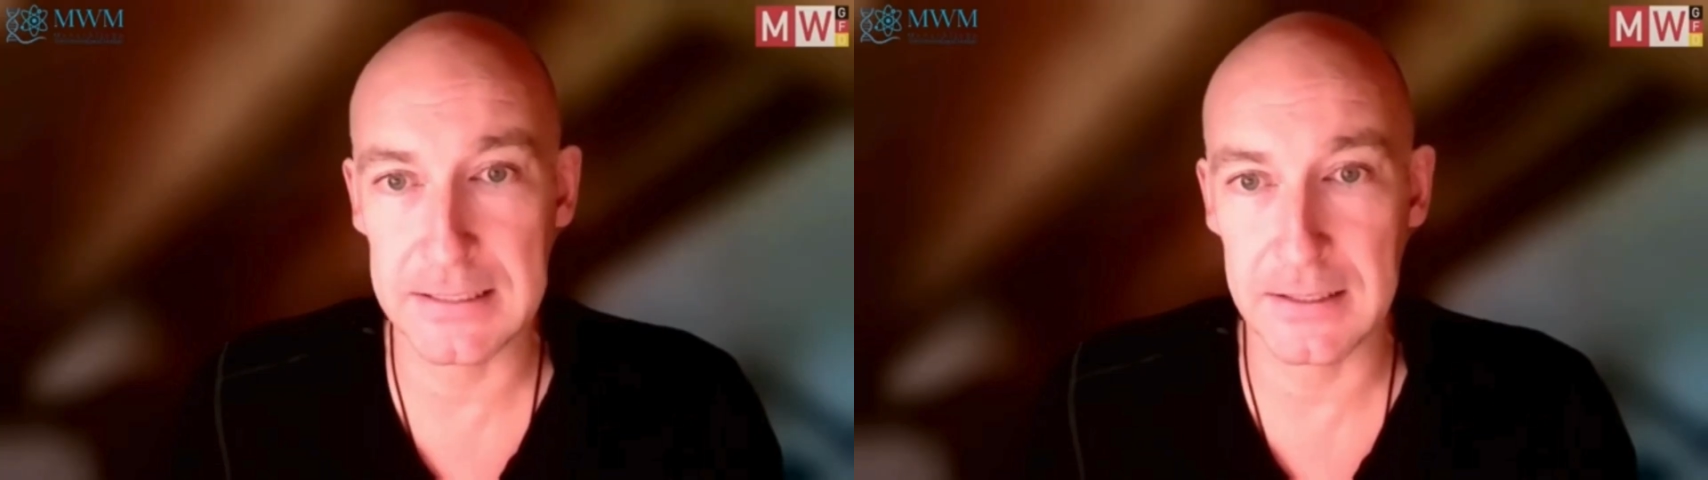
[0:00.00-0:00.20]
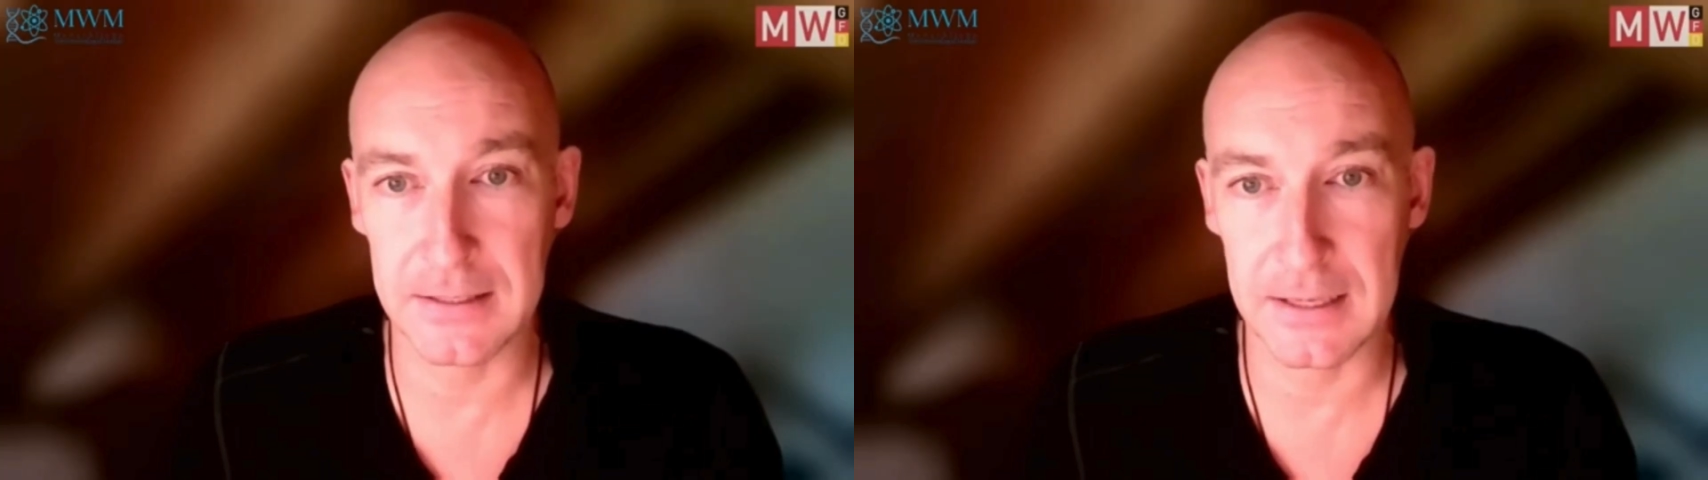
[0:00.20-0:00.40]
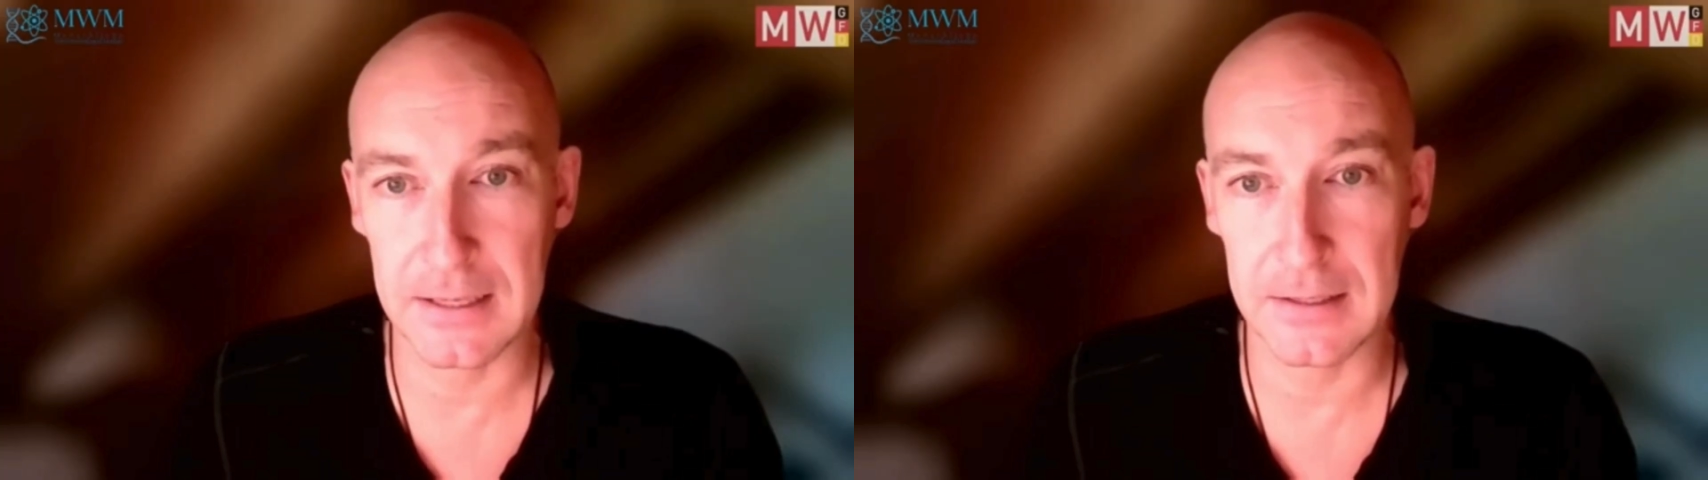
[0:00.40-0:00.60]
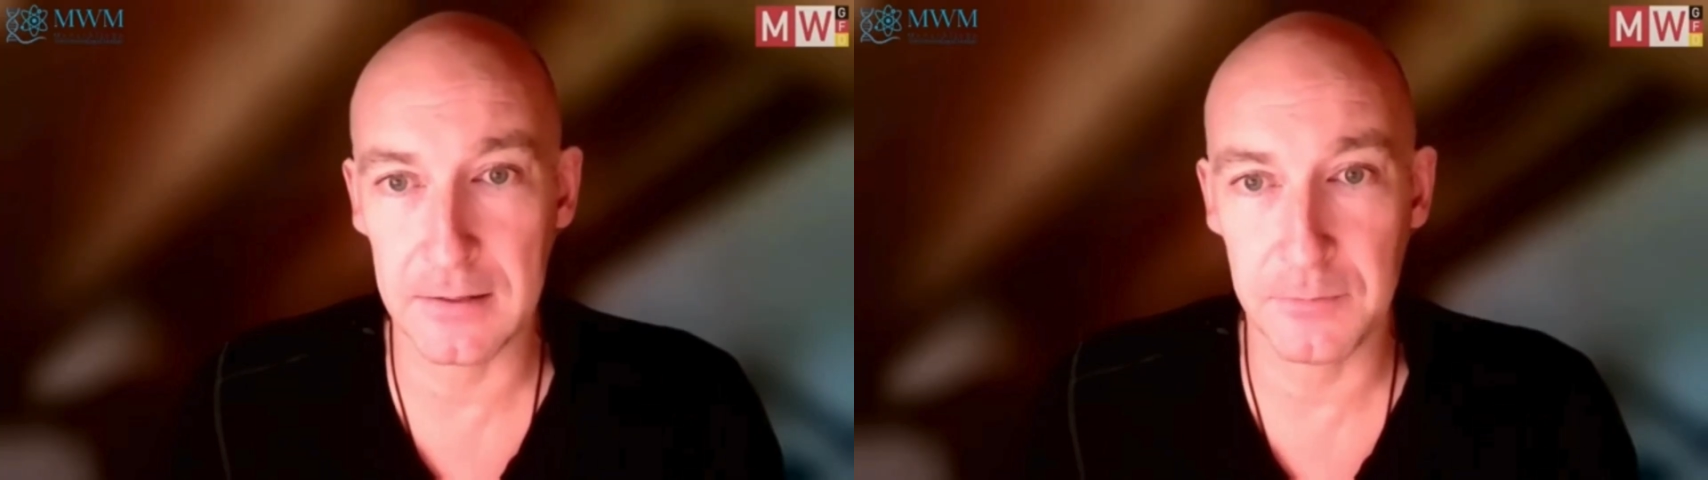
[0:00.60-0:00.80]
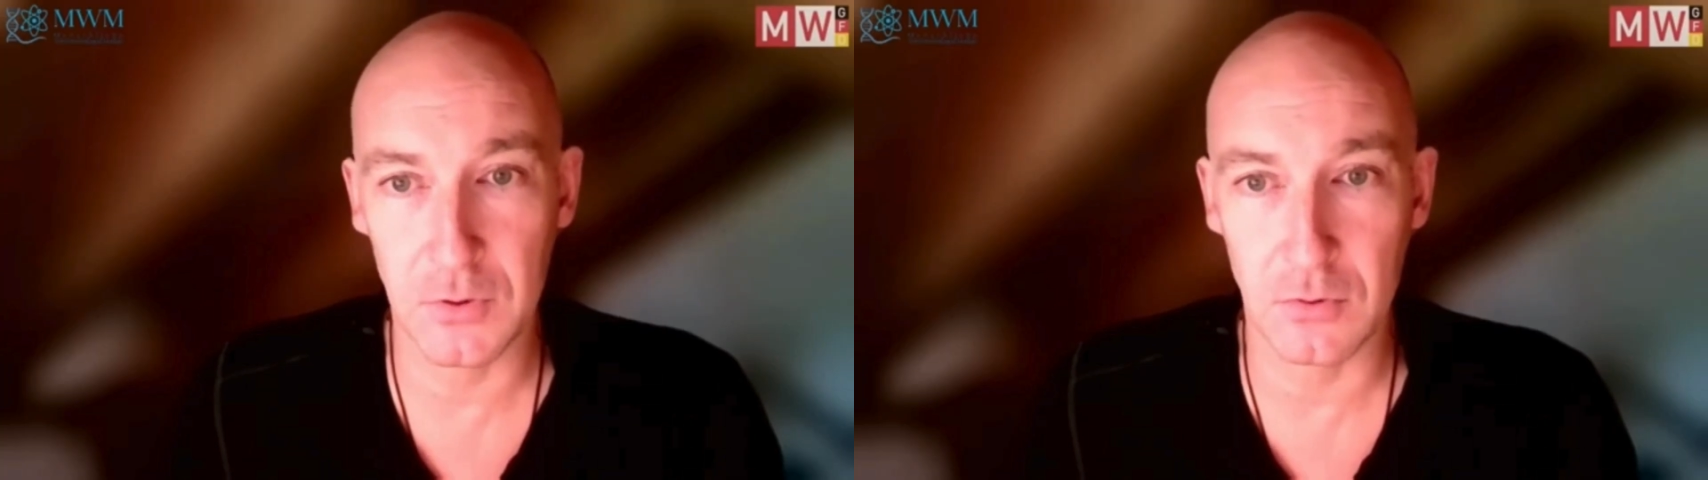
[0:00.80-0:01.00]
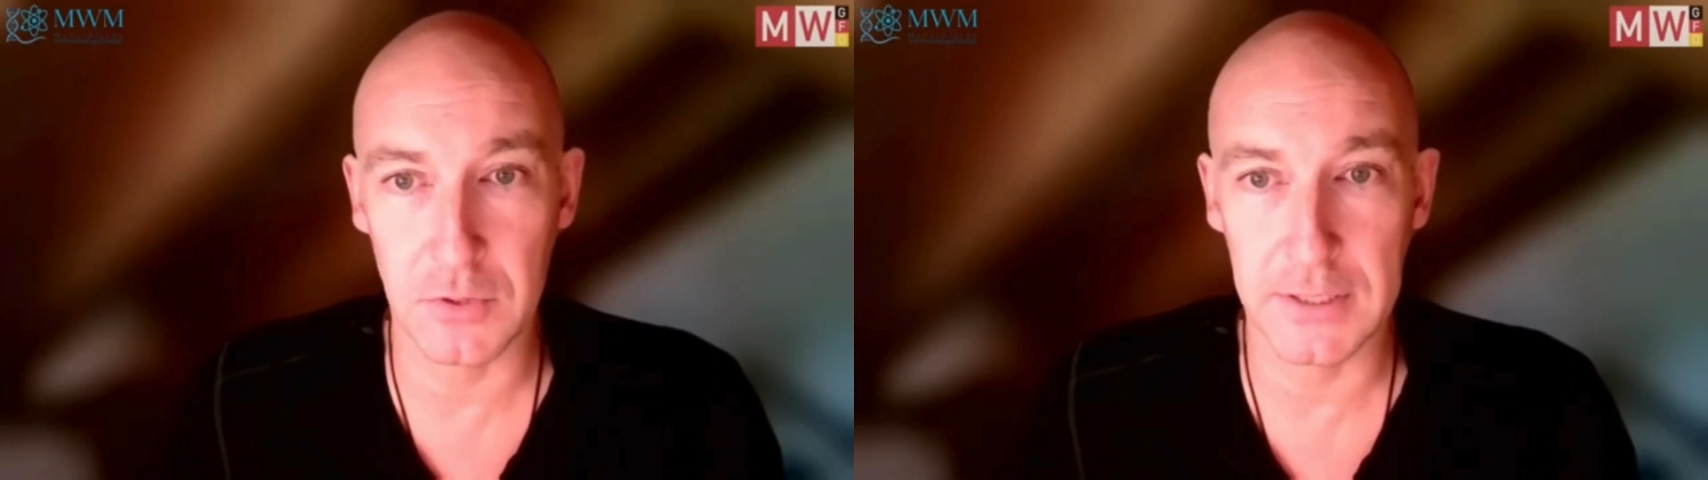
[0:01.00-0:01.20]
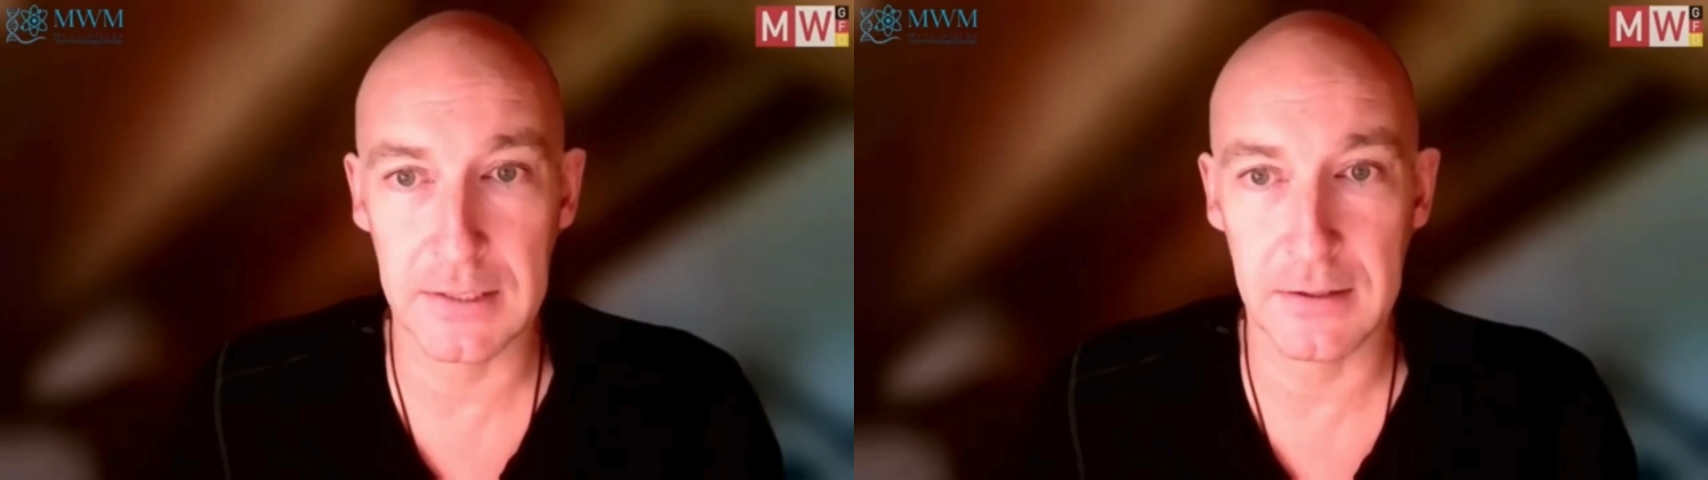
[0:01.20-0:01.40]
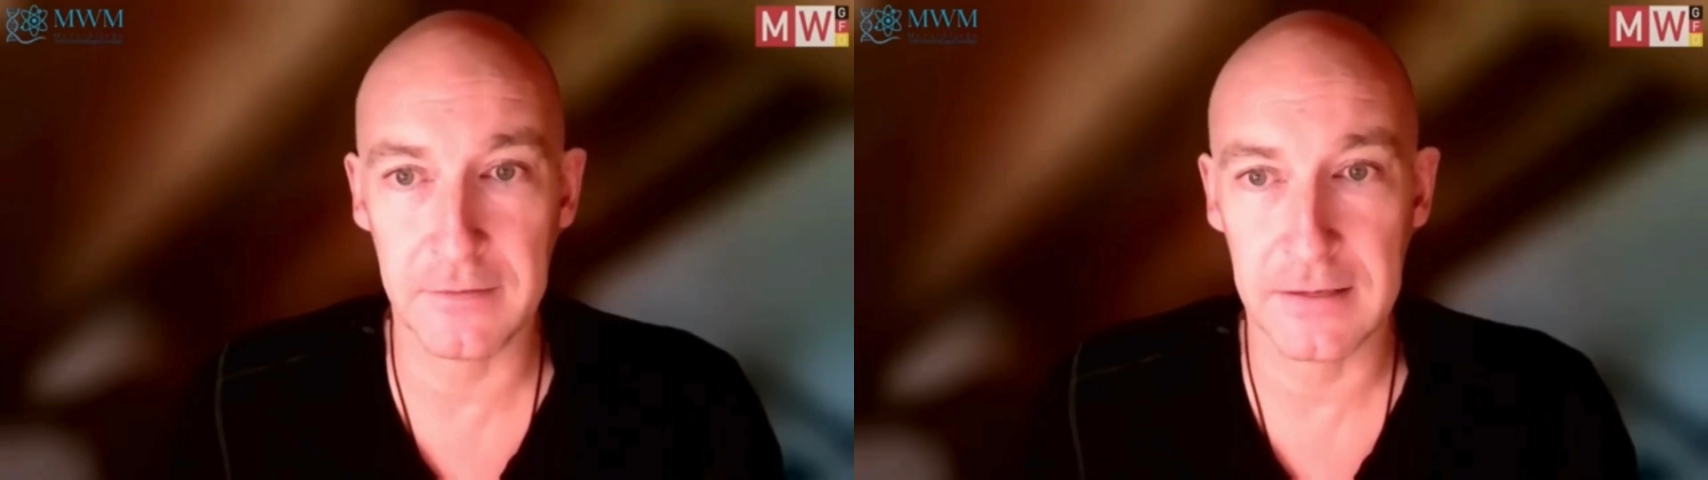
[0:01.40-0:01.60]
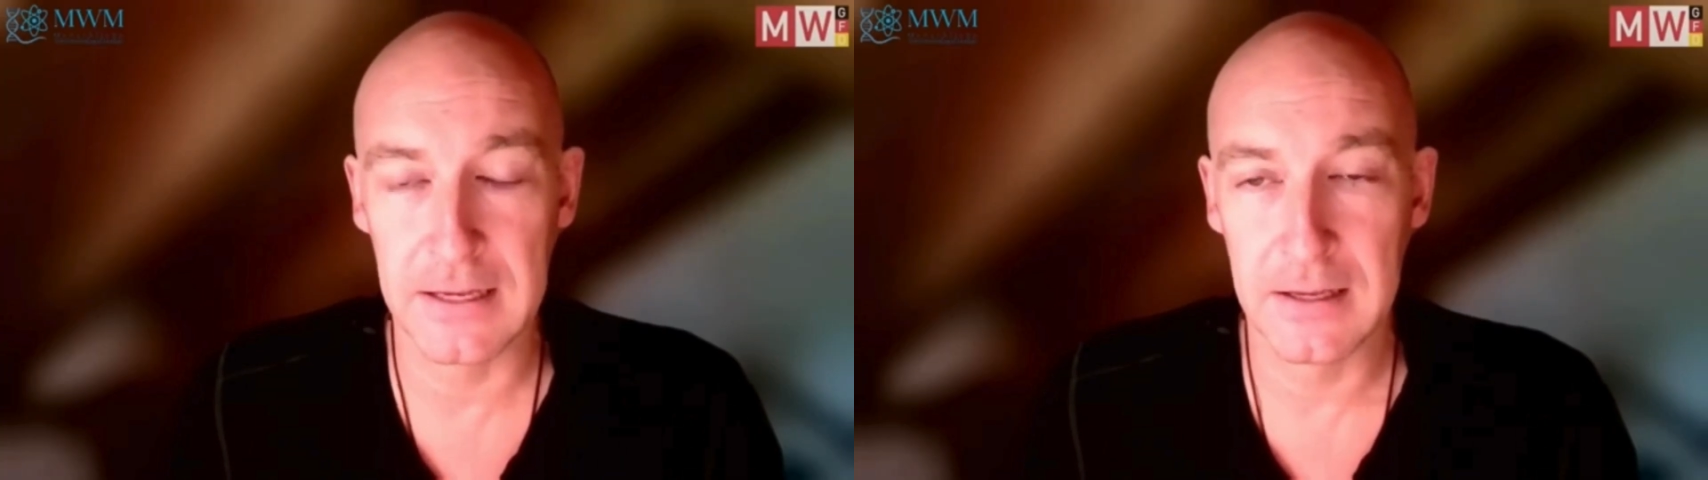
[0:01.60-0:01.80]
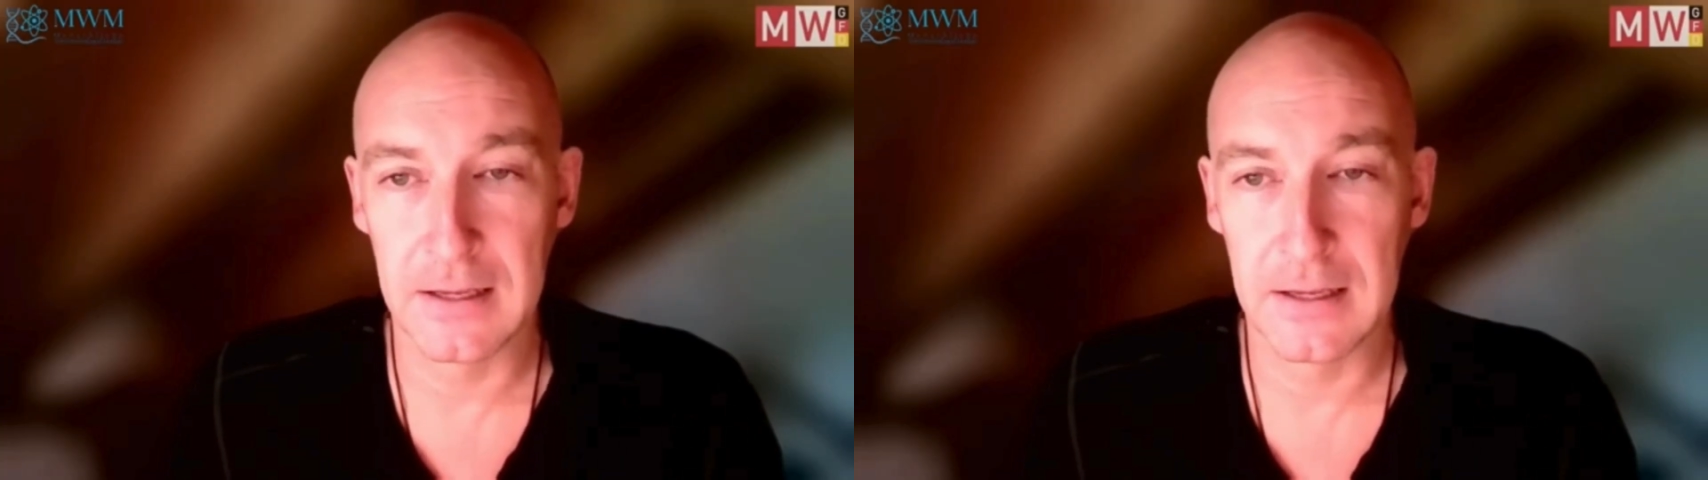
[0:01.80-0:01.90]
DNA impurities